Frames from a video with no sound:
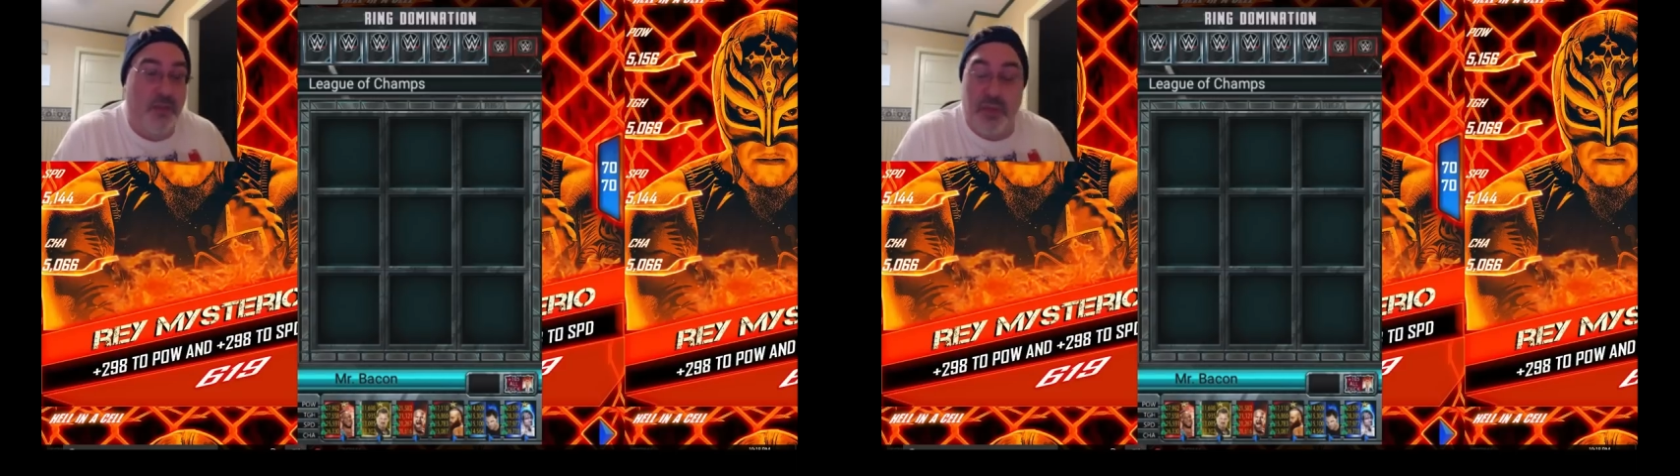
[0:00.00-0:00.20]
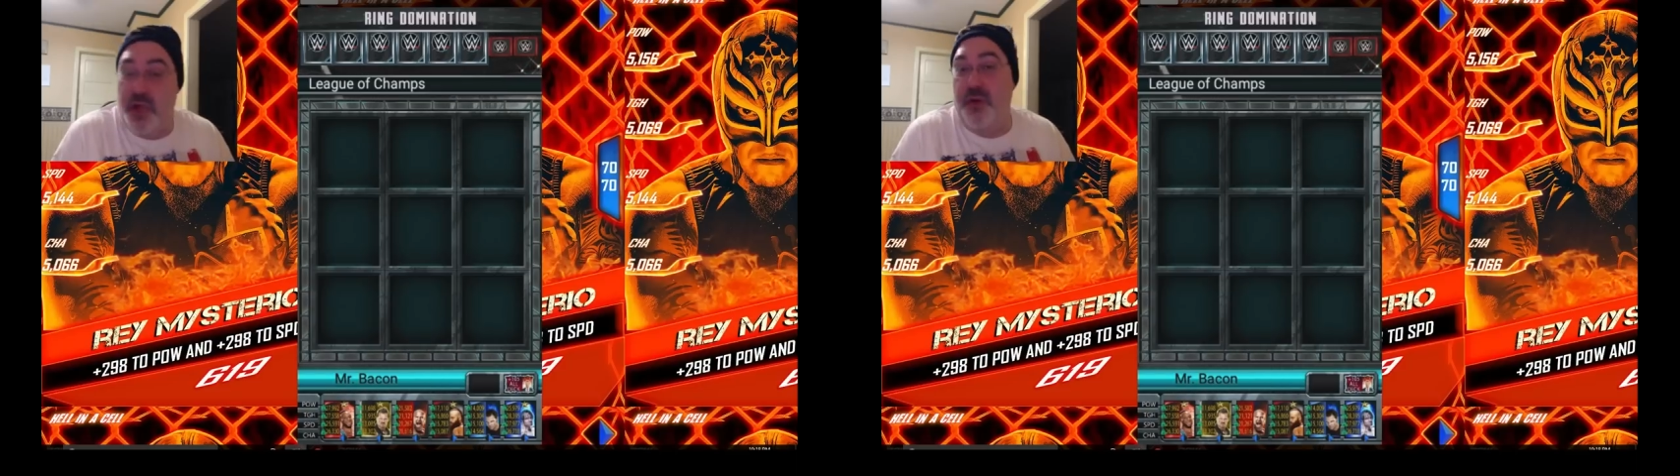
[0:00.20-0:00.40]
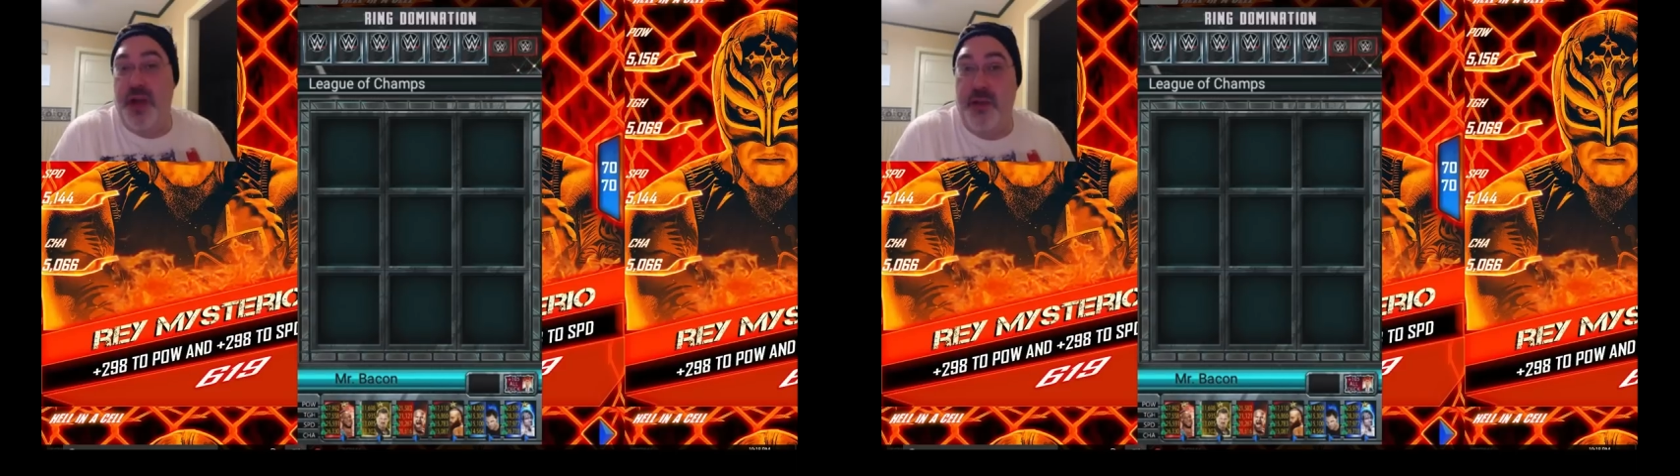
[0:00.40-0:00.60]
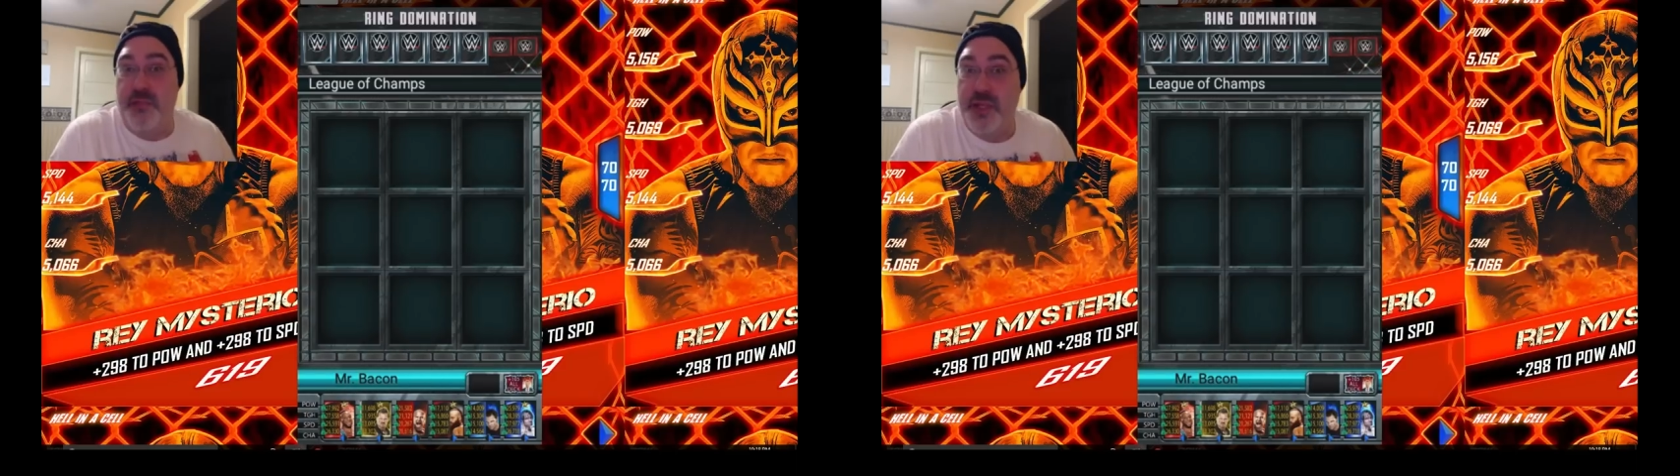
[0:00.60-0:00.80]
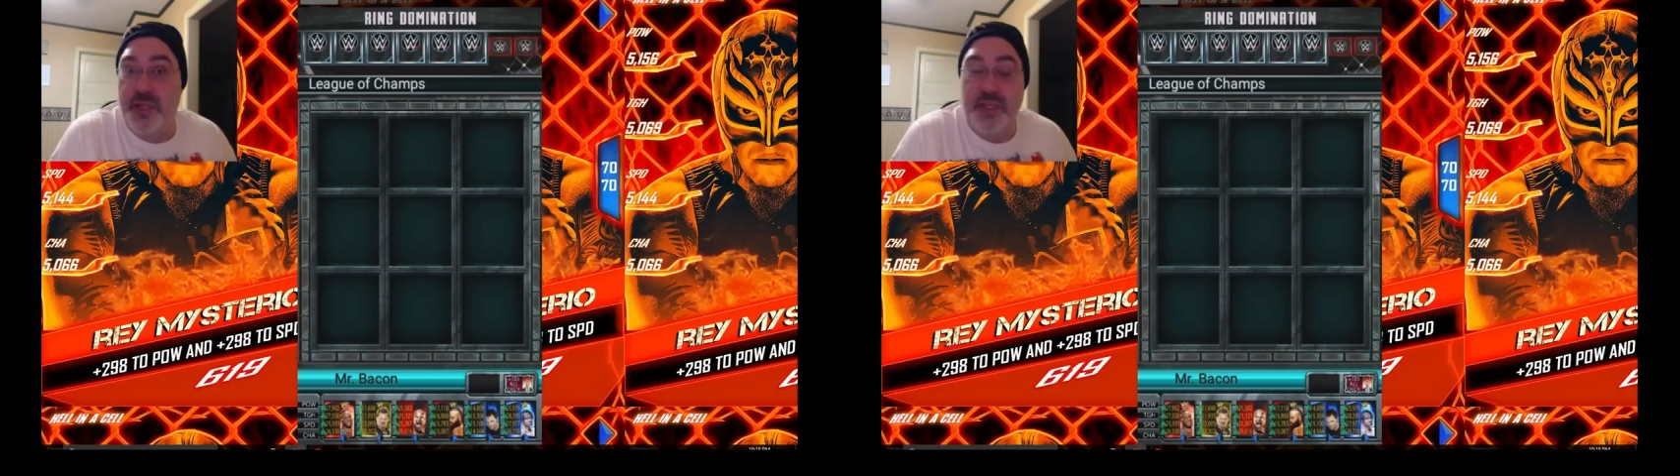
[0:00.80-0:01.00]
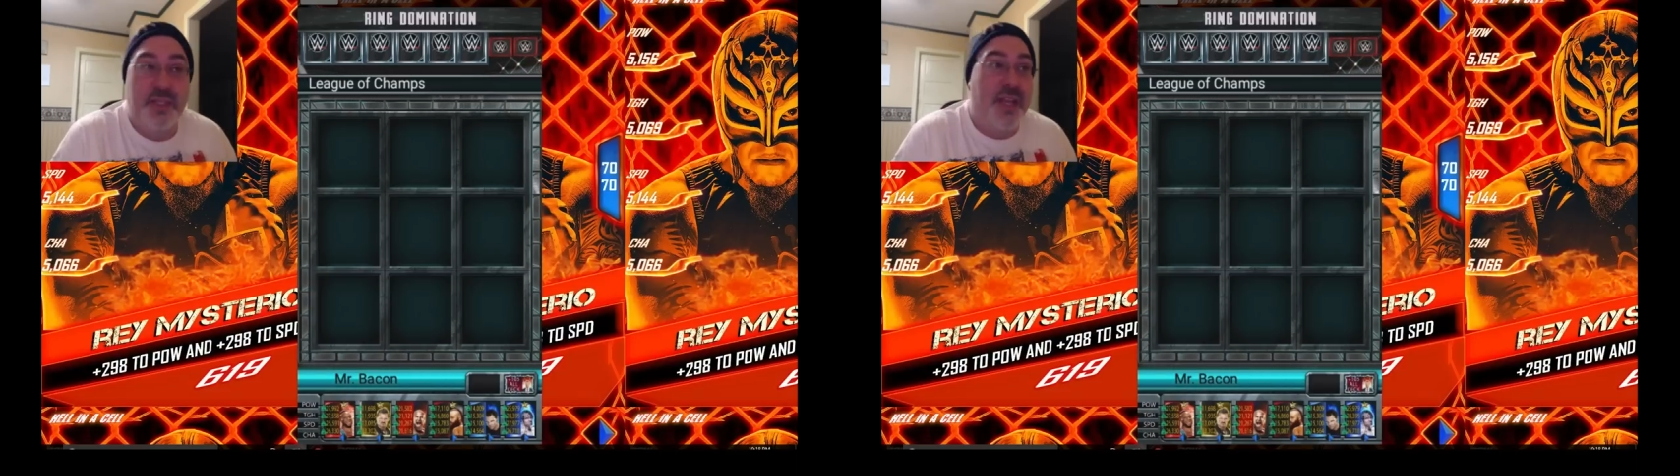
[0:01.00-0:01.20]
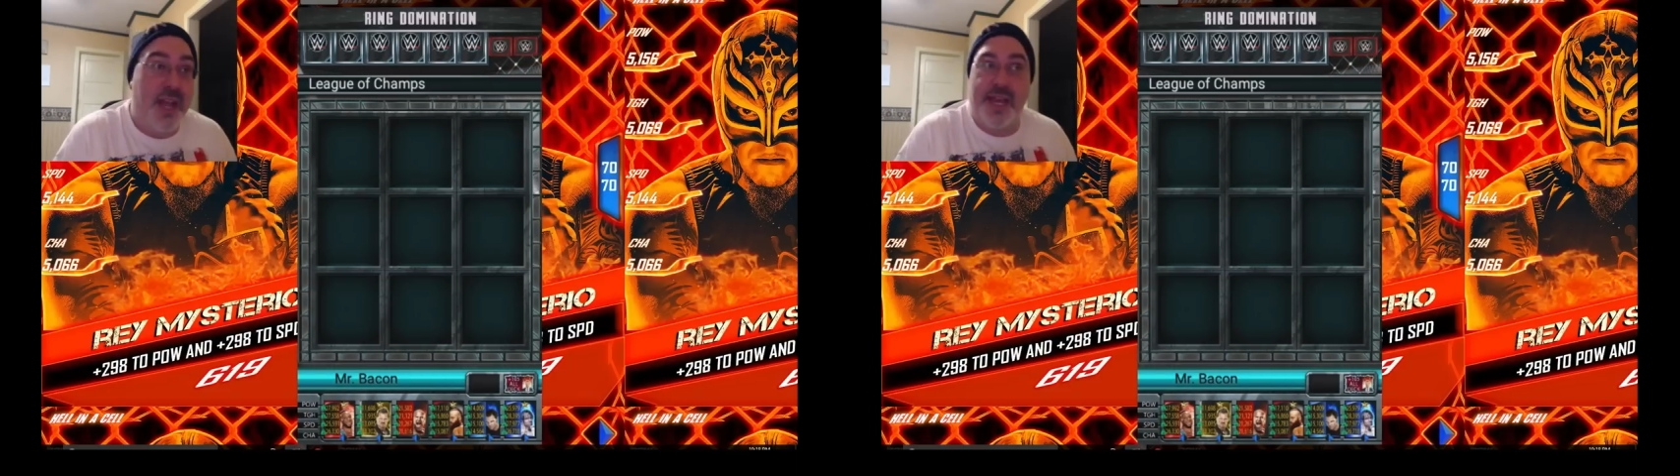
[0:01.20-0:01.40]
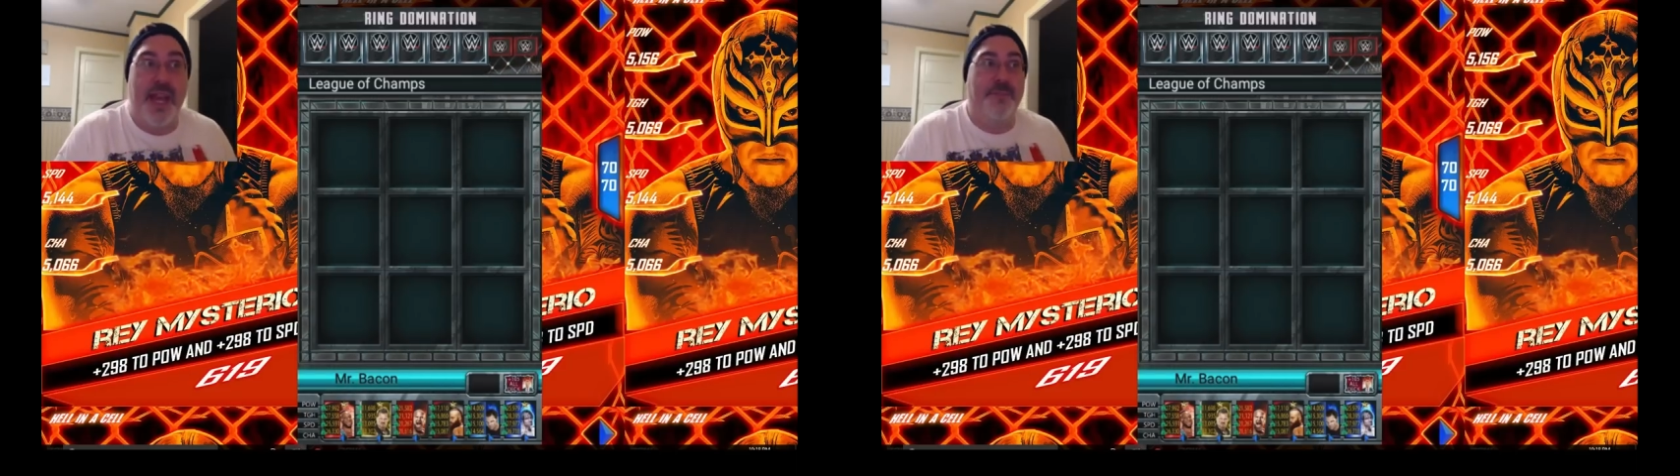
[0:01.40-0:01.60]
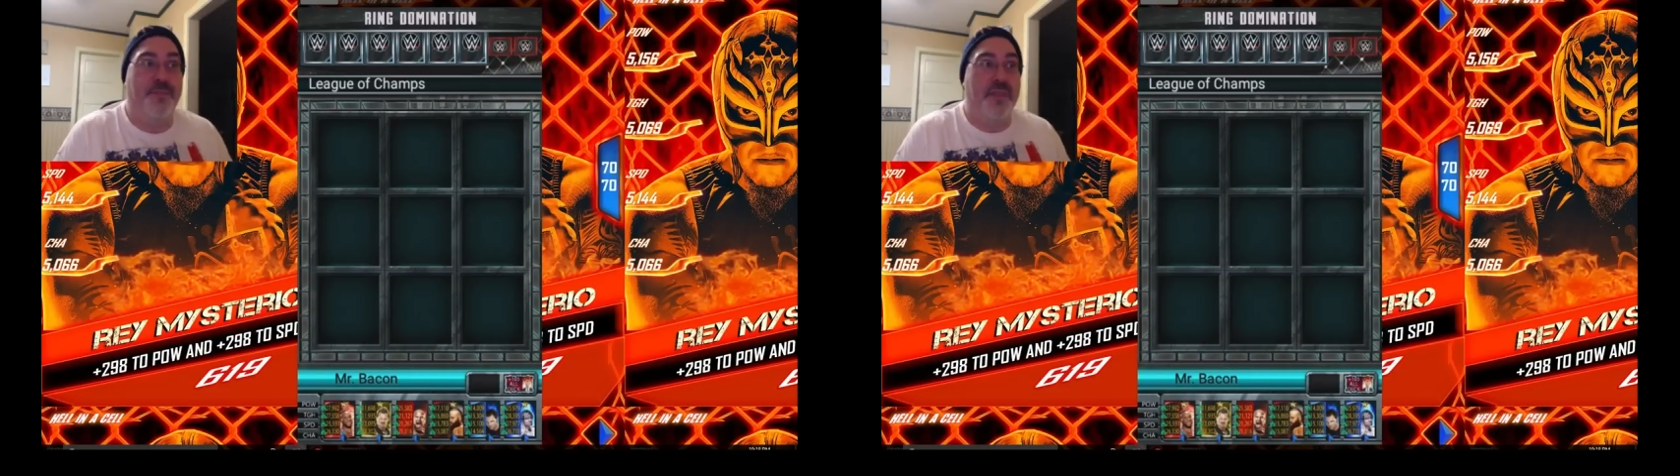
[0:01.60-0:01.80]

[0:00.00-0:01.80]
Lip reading: blowing up again.